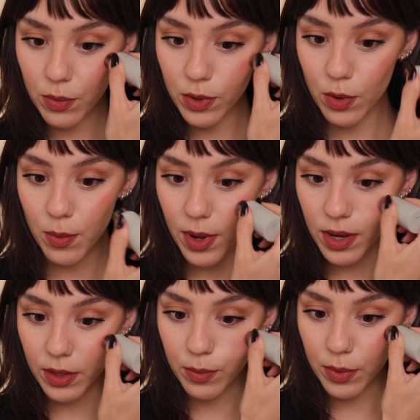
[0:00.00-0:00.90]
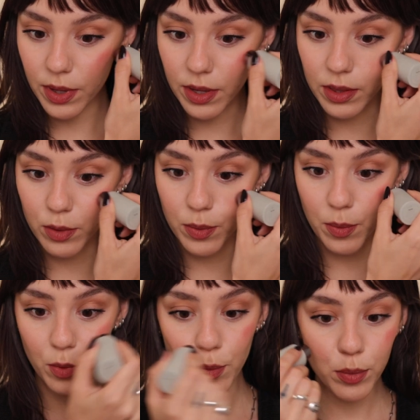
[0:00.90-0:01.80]
would go back and apply a little
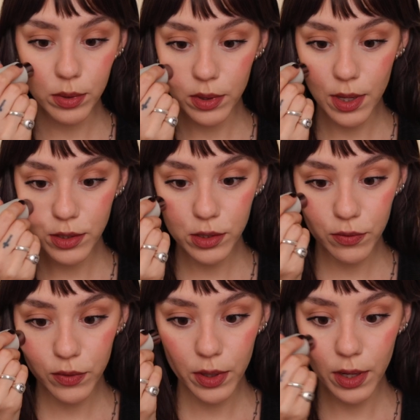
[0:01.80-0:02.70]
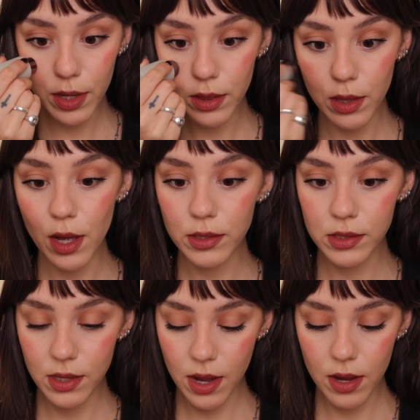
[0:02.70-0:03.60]
bit more blush. I feel like I
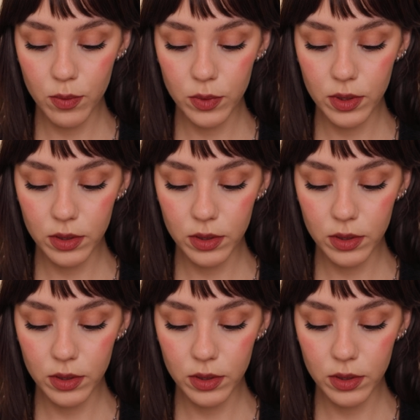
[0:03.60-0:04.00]
lost that with the